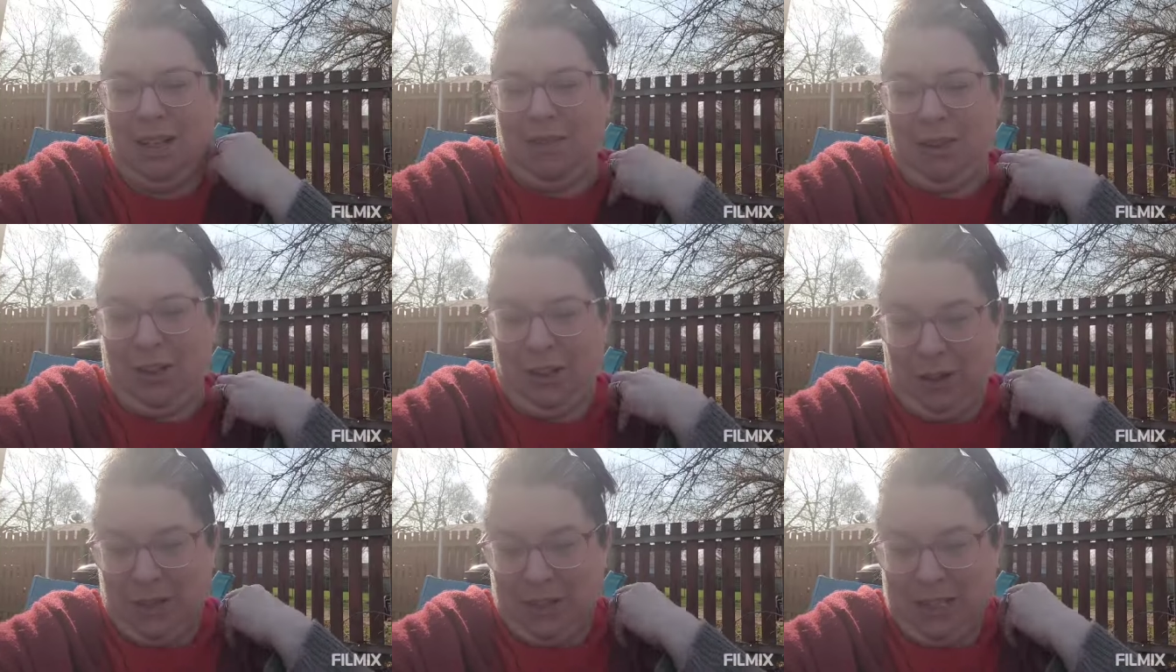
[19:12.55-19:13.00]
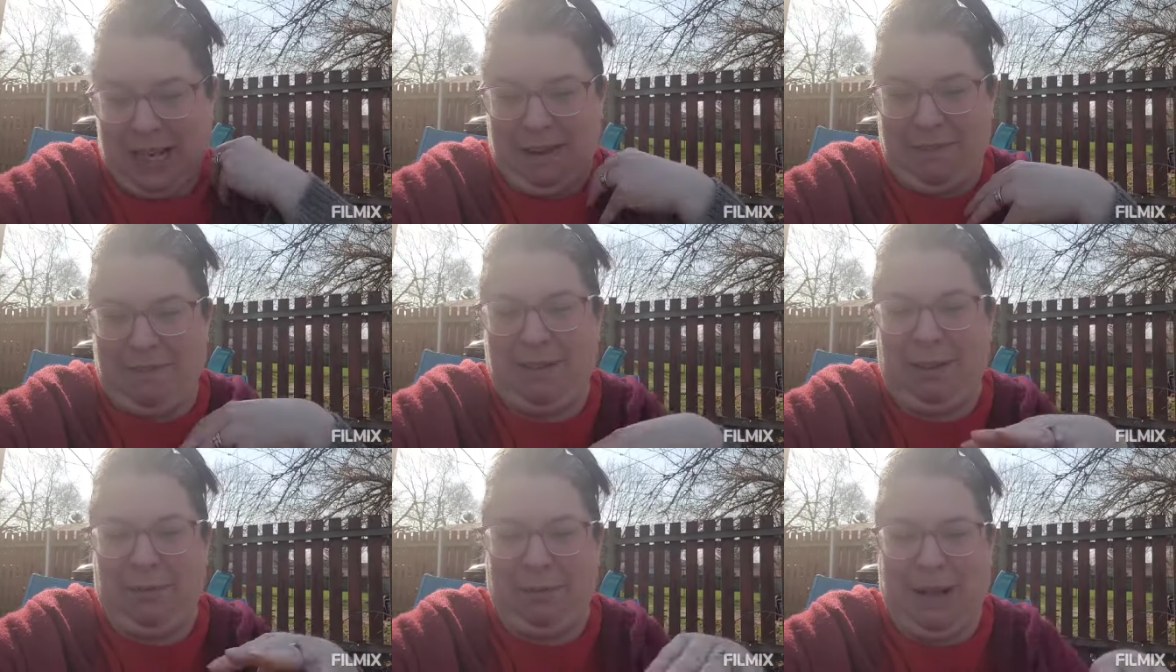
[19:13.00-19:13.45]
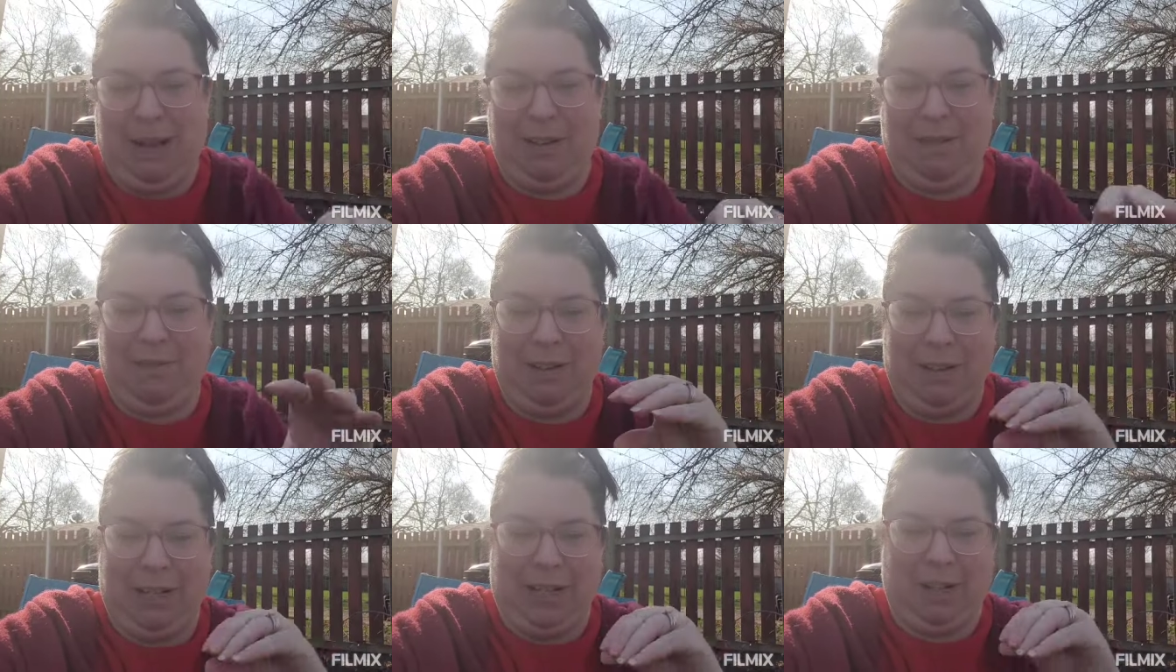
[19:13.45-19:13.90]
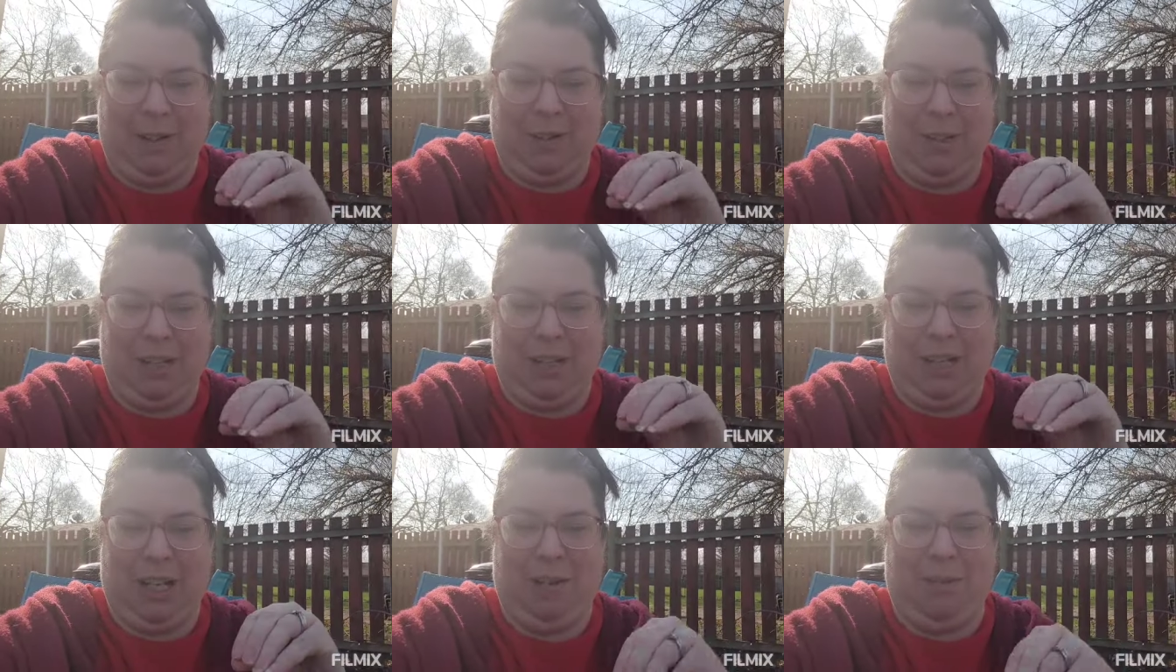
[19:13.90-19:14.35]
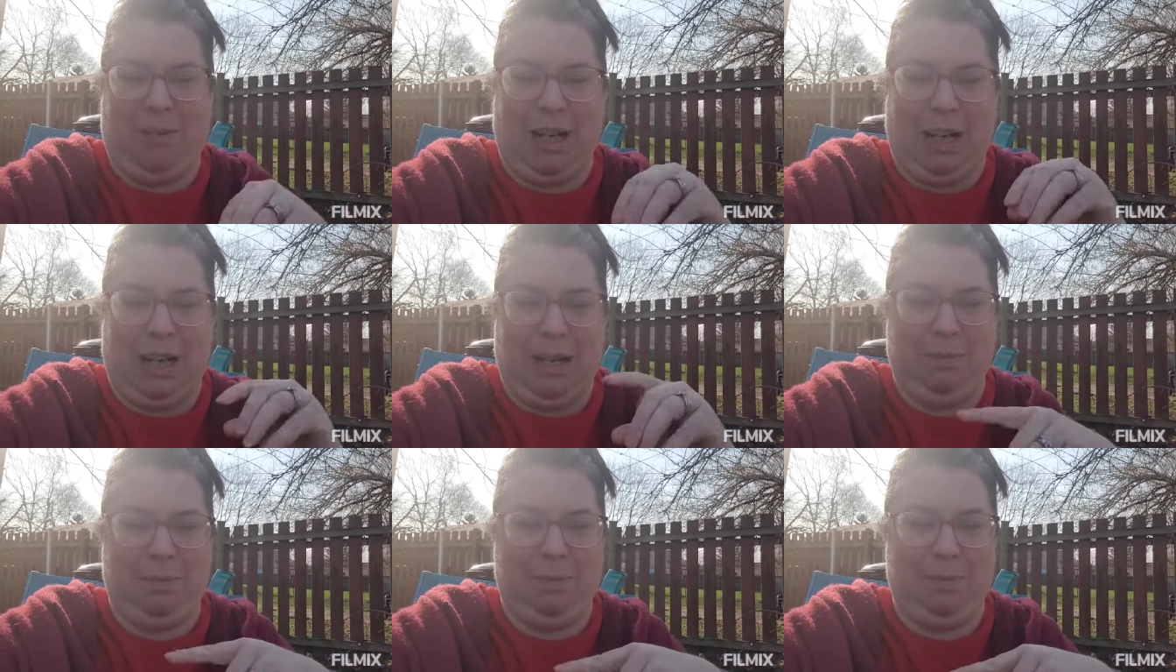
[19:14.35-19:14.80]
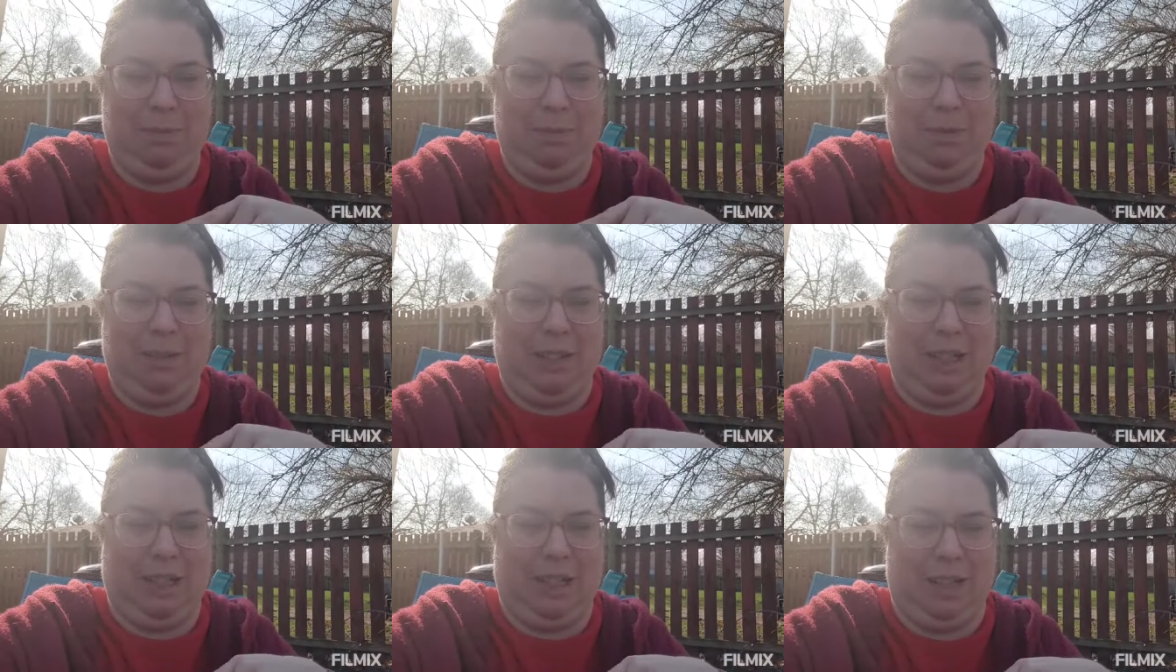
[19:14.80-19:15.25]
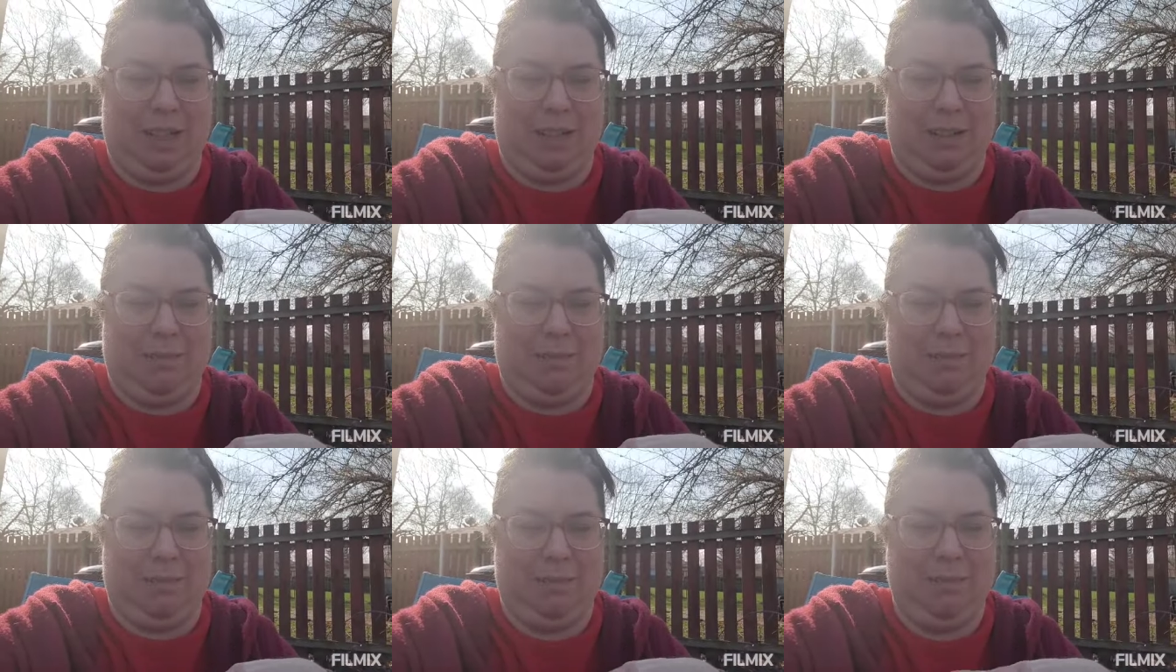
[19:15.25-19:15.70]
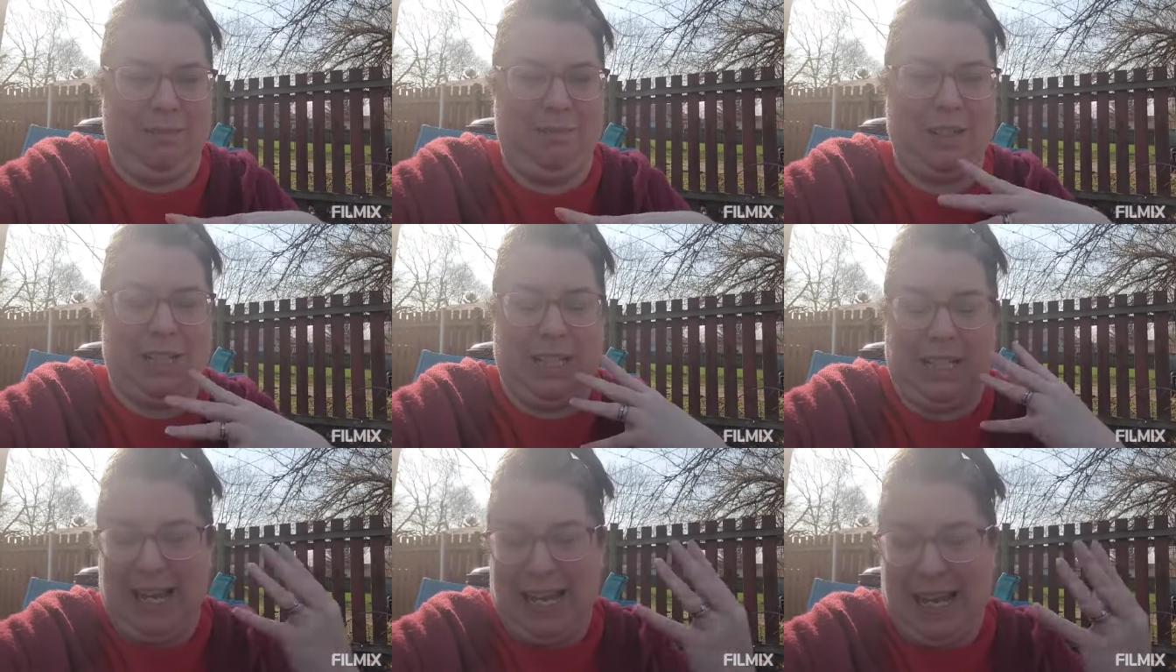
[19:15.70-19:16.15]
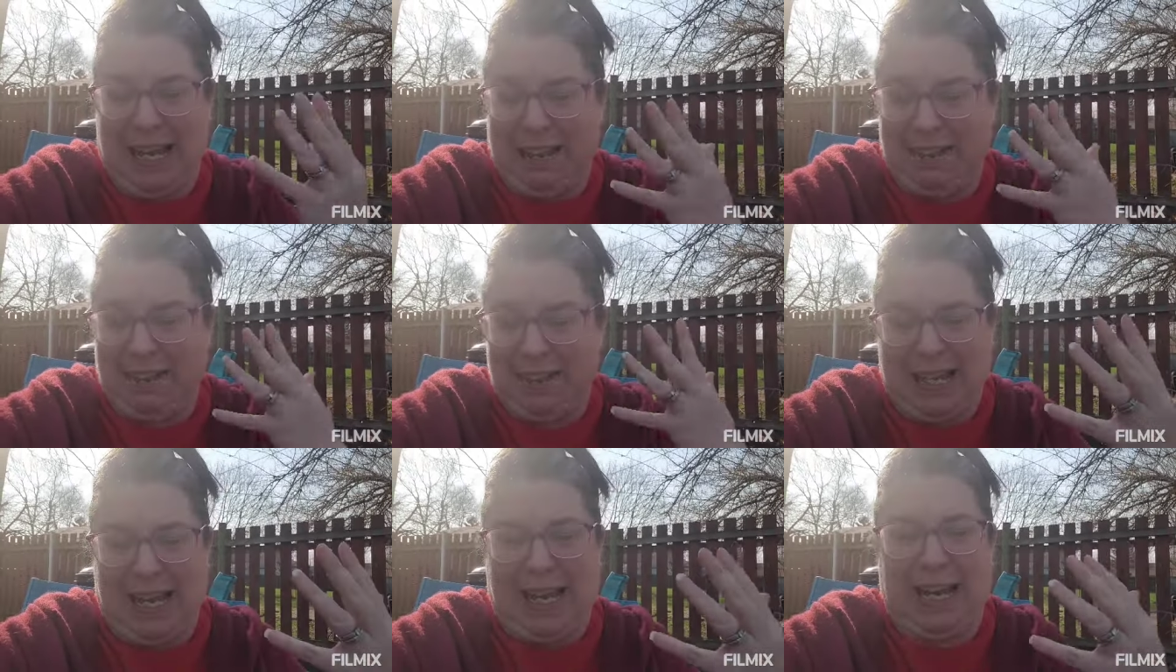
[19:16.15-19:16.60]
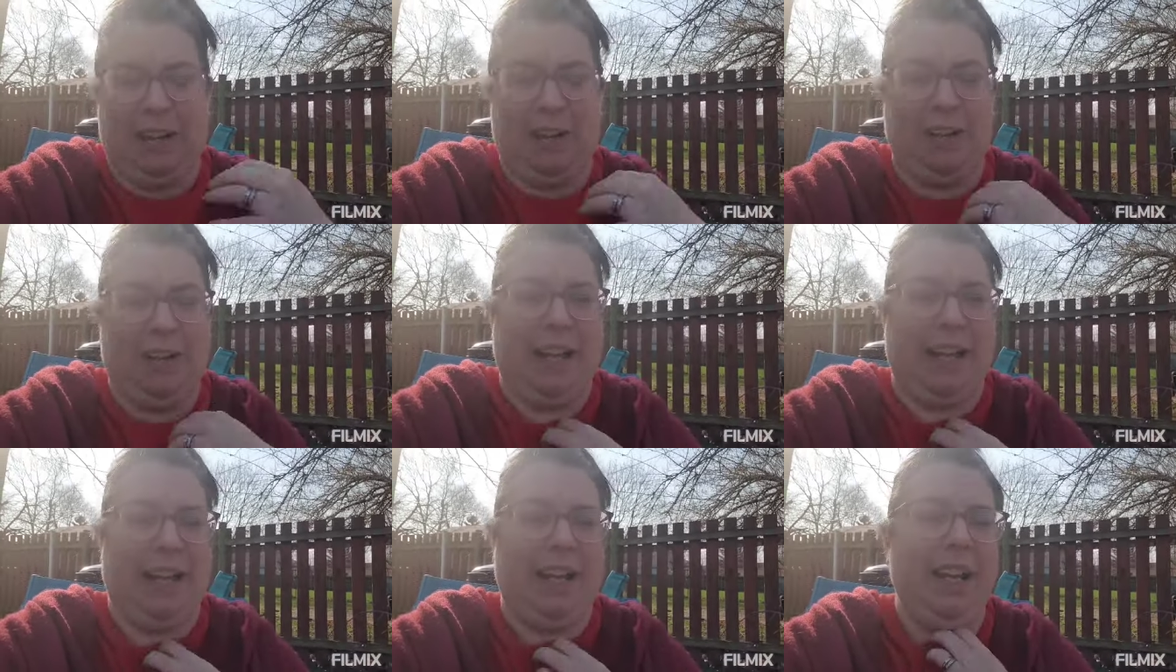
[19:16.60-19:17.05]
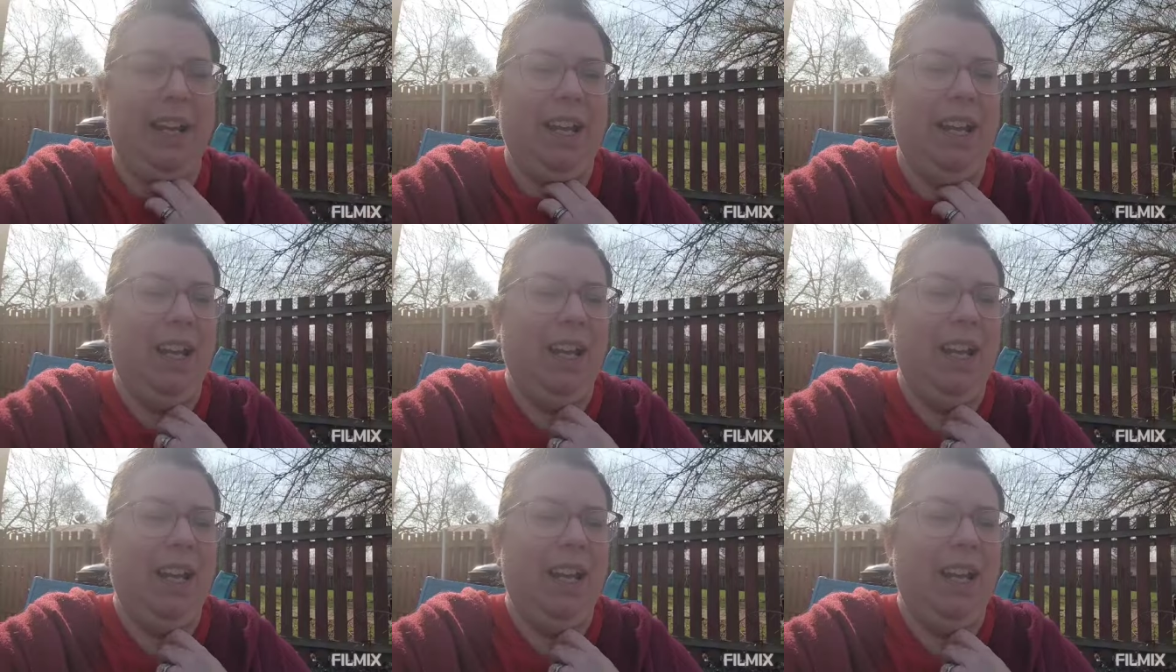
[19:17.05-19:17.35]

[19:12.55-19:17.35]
Thursday I filmed that video to go up um, today, Saturday,